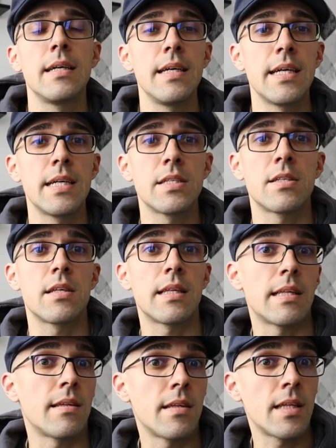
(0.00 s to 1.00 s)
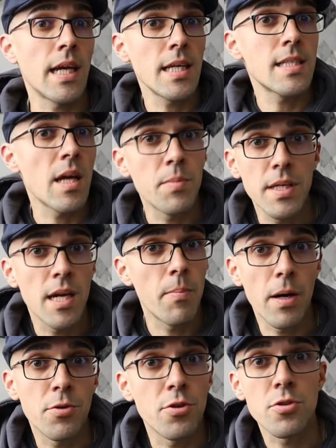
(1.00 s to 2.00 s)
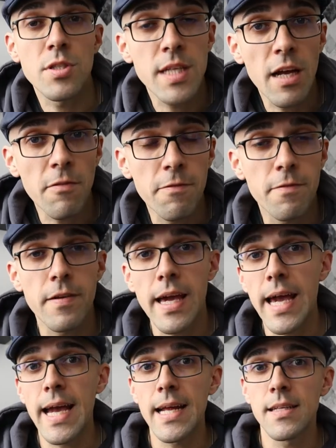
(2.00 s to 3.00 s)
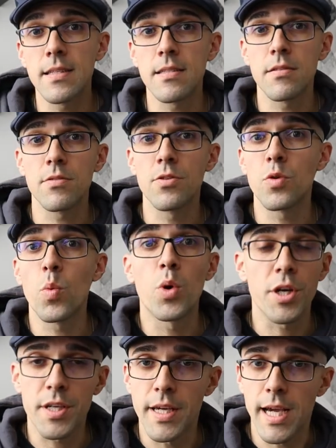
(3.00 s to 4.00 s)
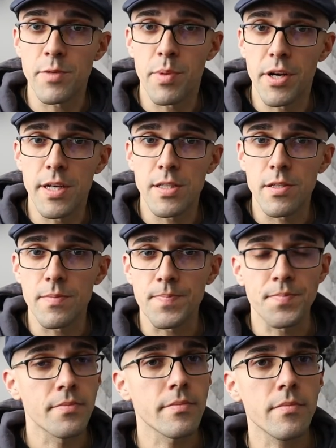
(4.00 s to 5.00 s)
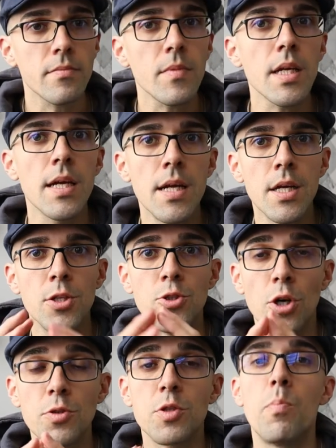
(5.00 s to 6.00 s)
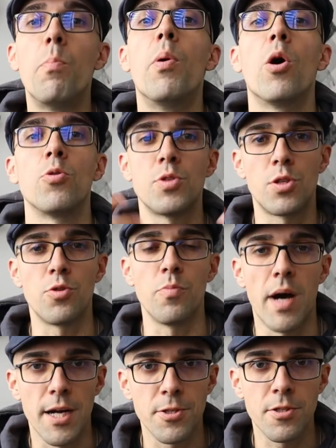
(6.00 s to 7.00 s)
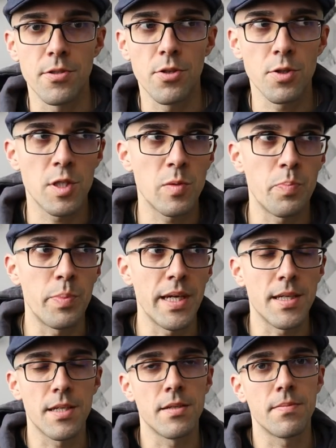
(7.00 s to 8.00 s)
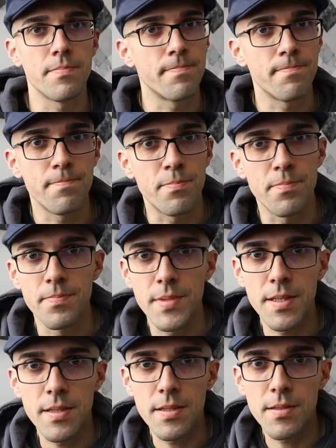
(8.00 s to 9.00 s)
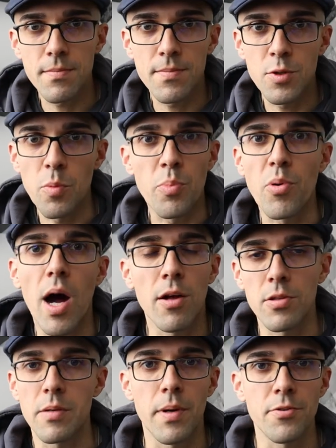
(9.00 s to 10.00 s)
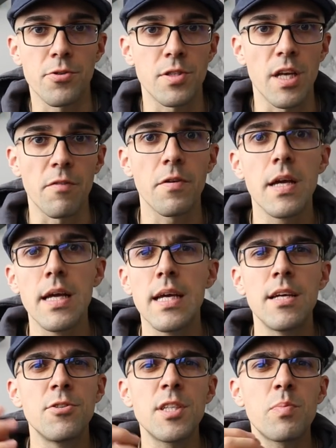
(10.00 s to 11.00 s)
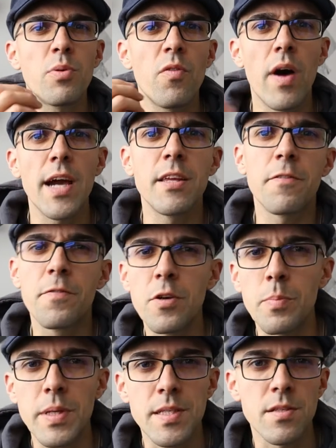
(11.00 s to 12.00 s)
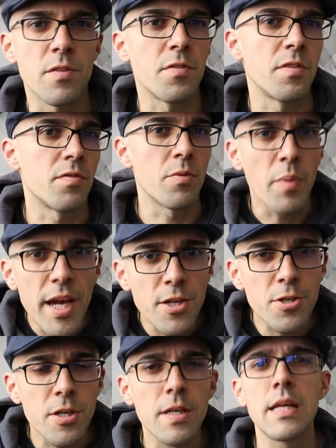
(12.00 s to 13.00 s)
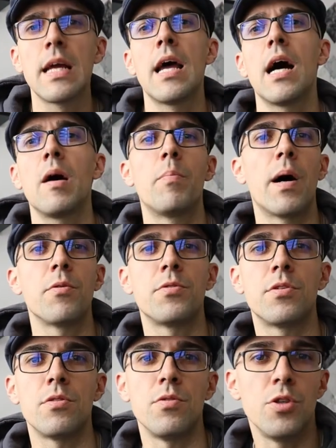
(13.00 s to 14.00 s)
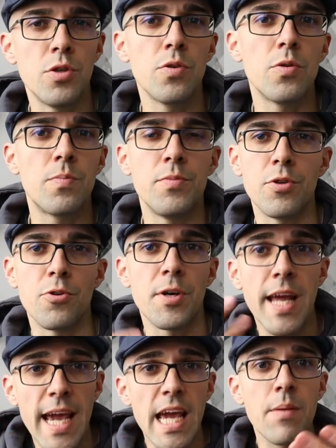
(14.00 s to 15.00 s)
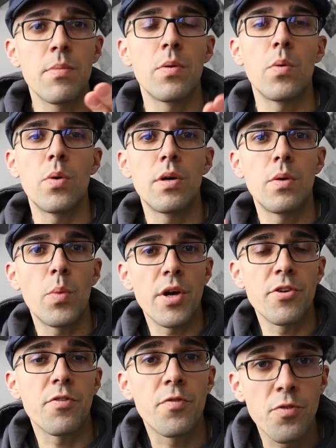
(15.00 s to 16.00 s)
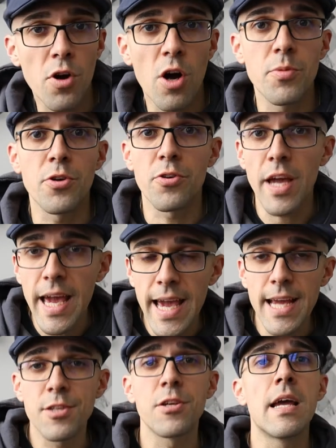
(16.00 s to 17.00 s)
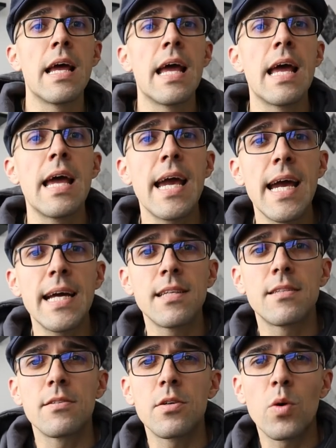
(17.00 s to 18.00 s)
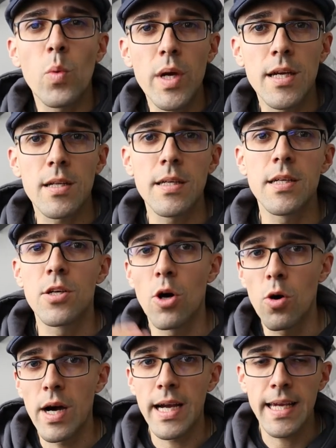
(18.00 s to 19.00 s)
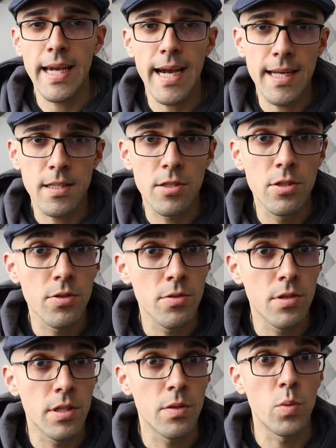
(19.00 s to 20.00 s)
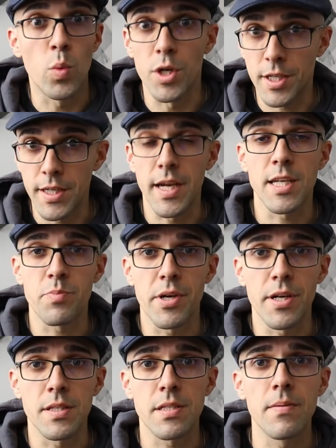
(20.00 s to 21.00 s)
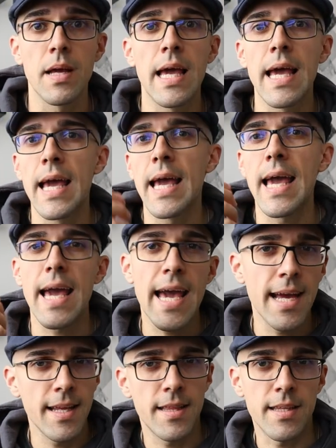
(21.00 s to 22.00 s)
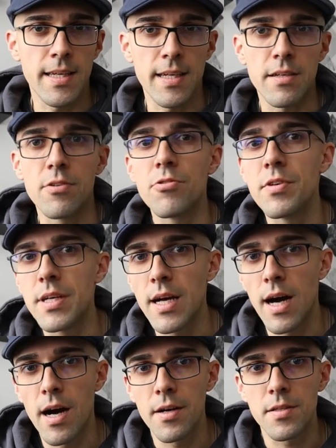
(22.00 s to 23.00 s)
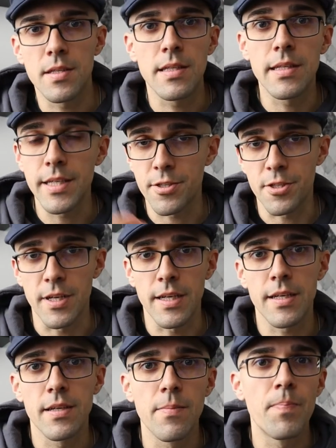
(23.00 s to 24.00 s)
is, tell us something about yourself and your working experience. Don't boast too much. Don't speak too proudly about yourself. Just provide a few pieces of information about you, your name, where you're from, your age, and quickly go ahead to the working experience. Anything regarding teaching,